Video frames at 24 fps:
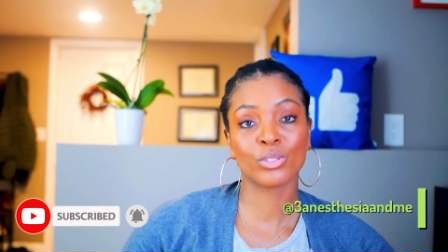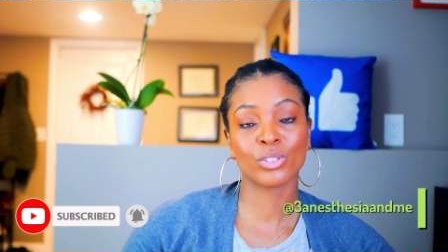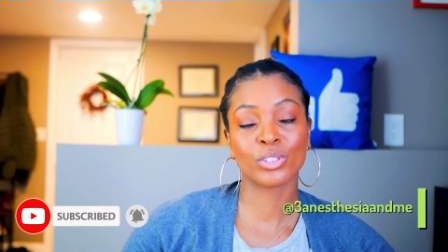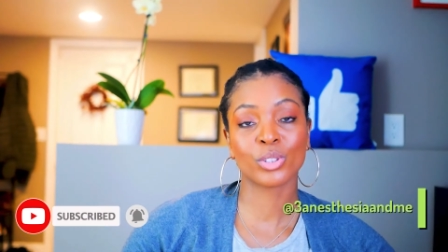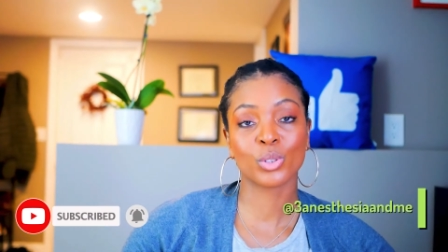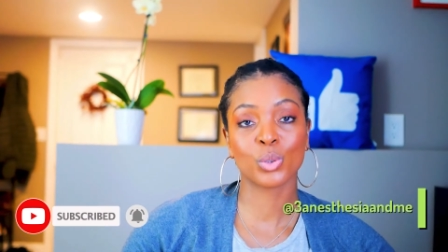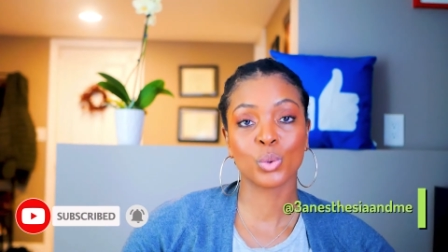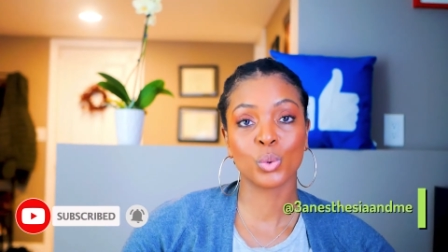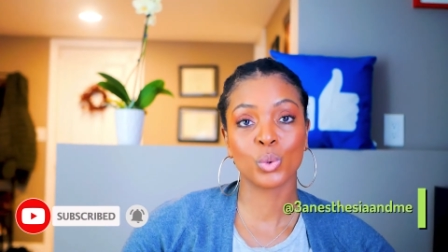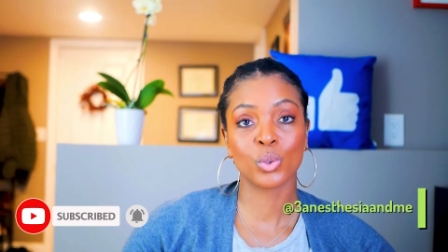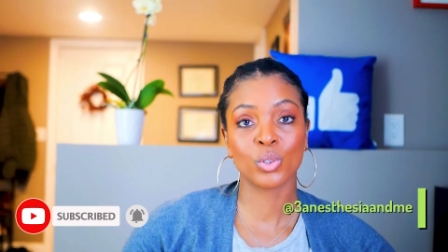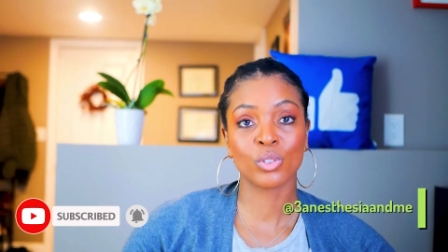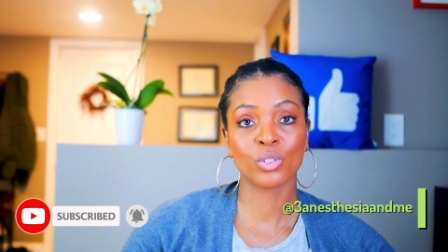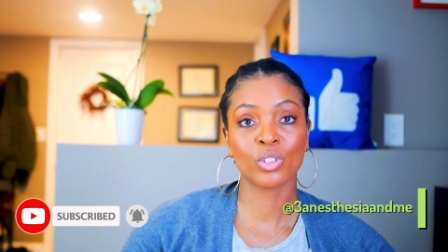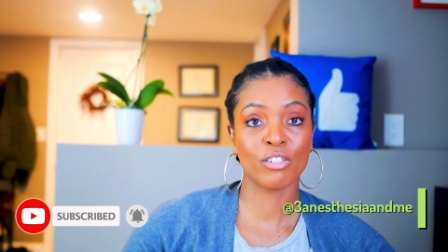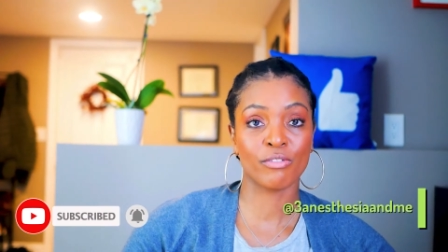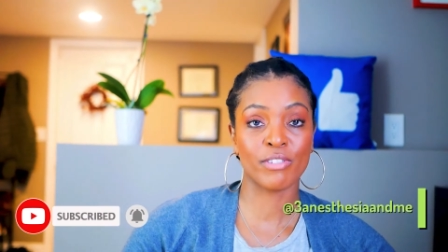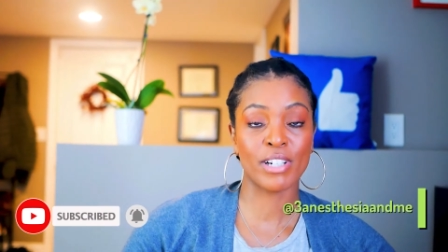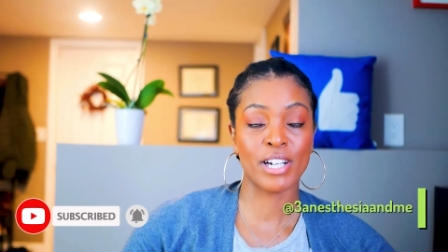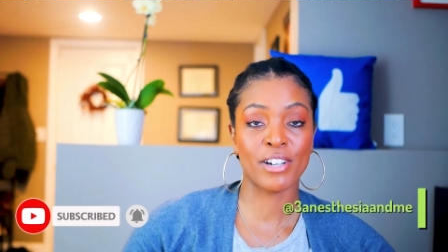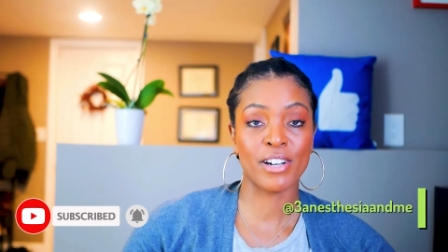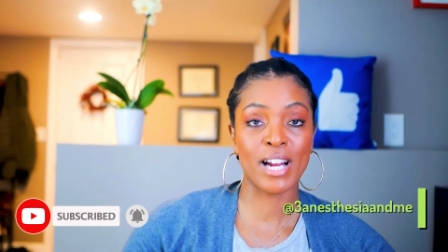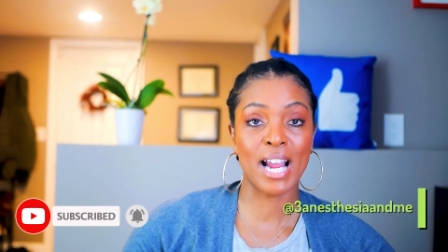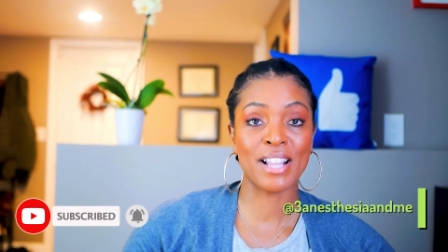school
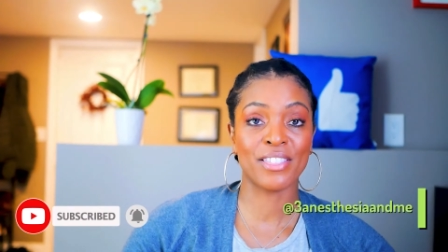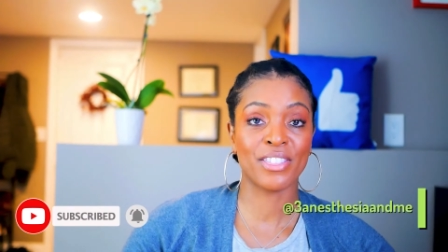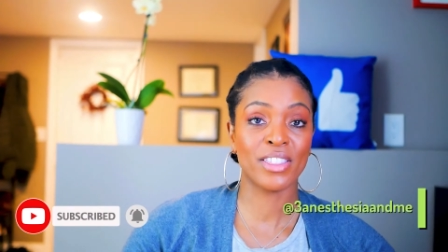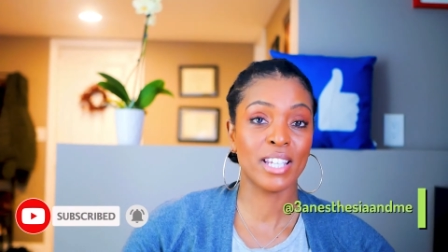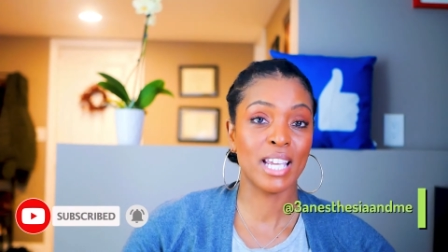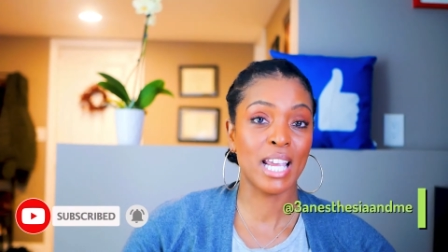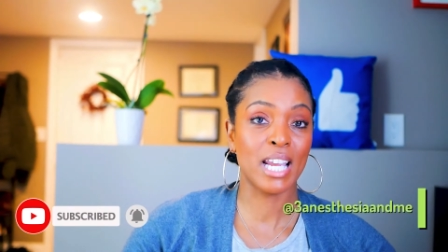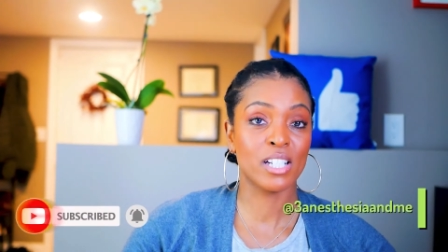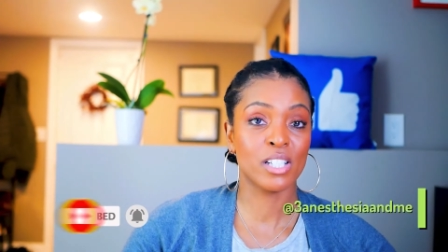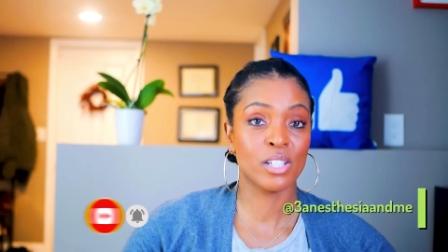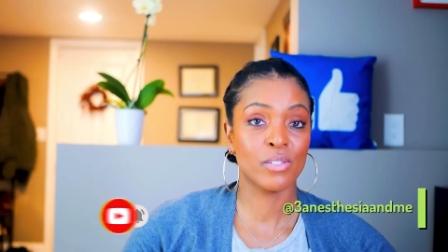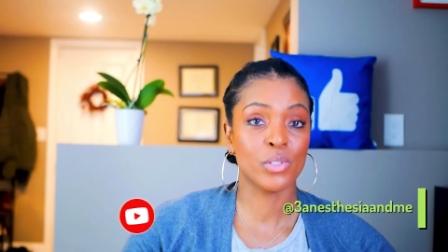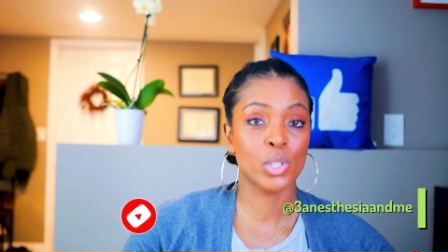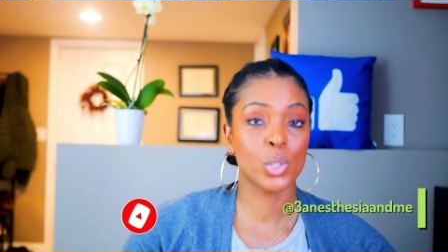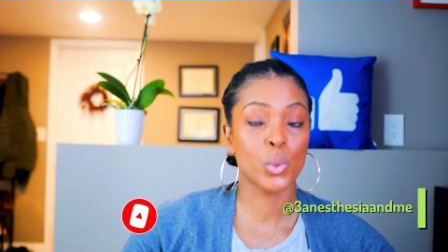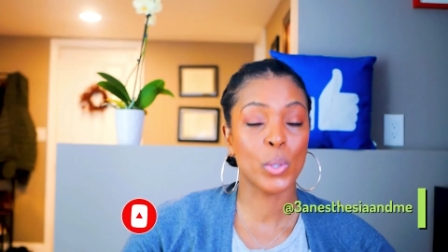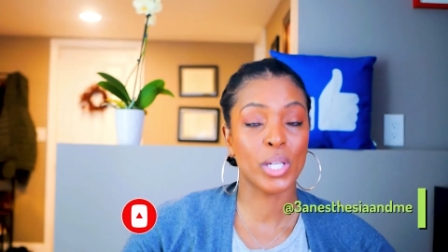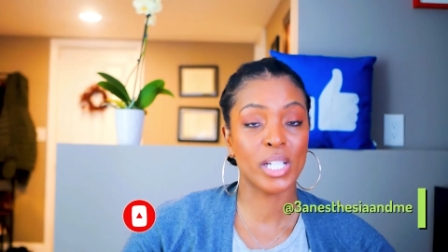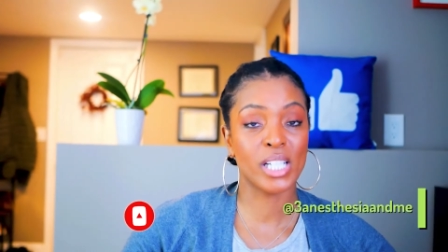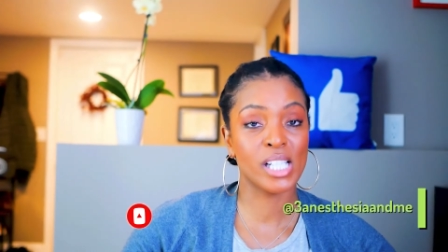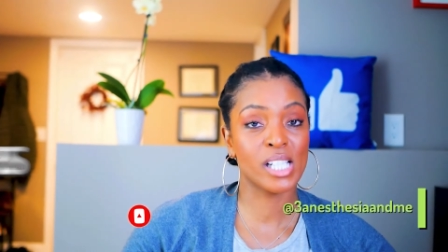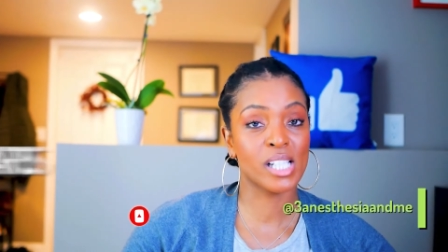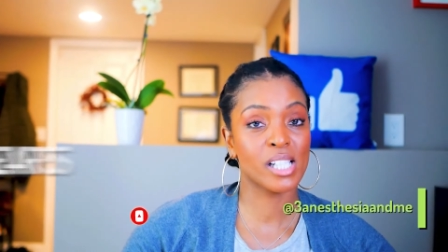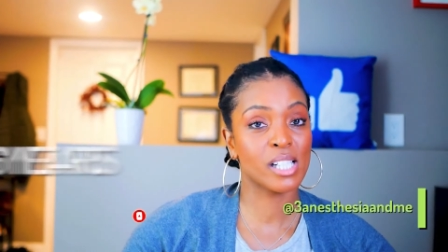career at the age of
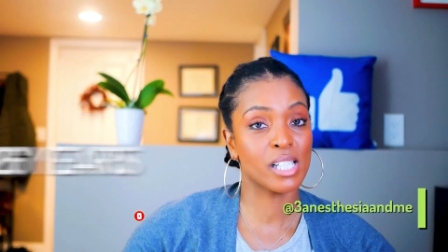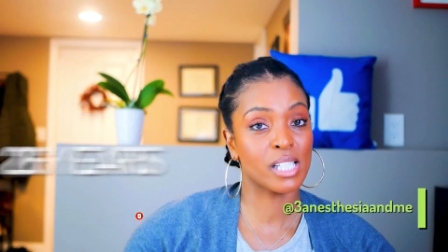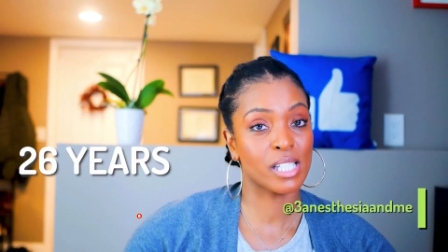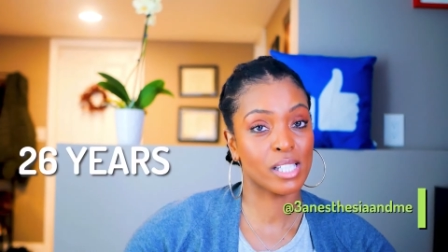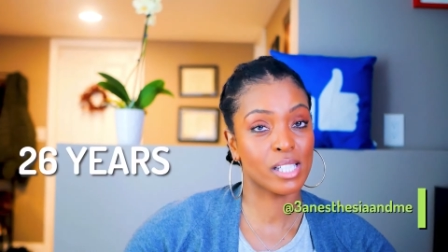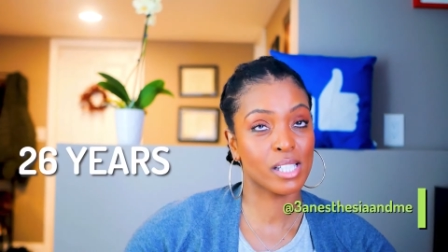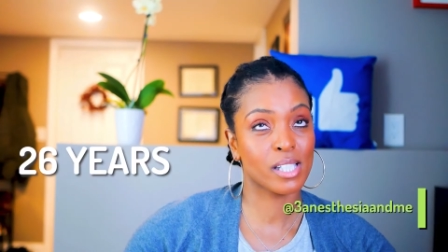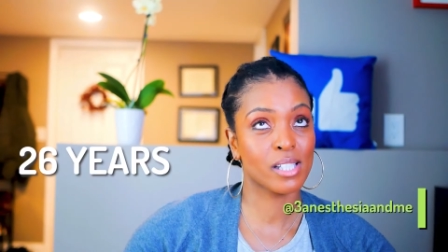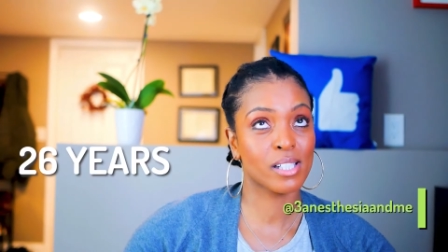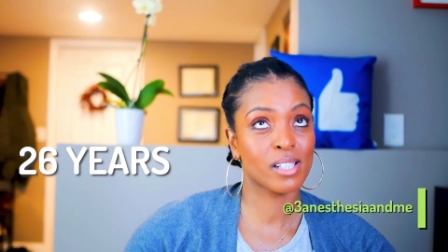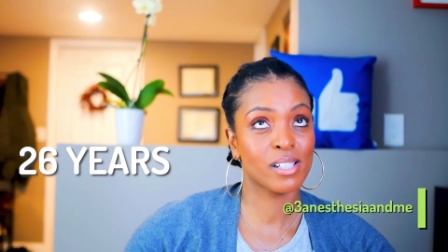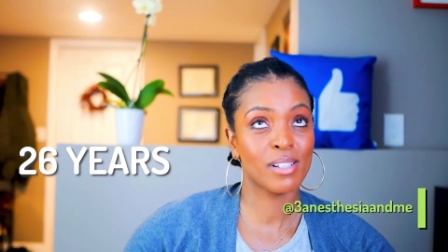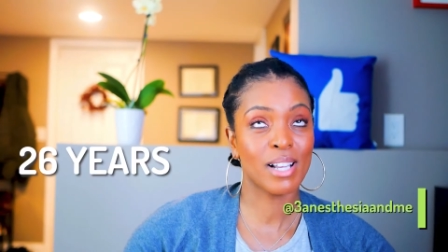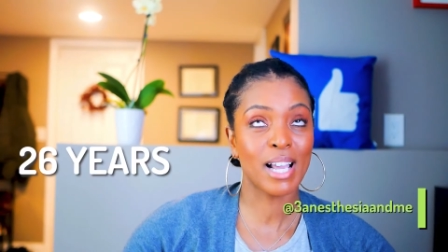26.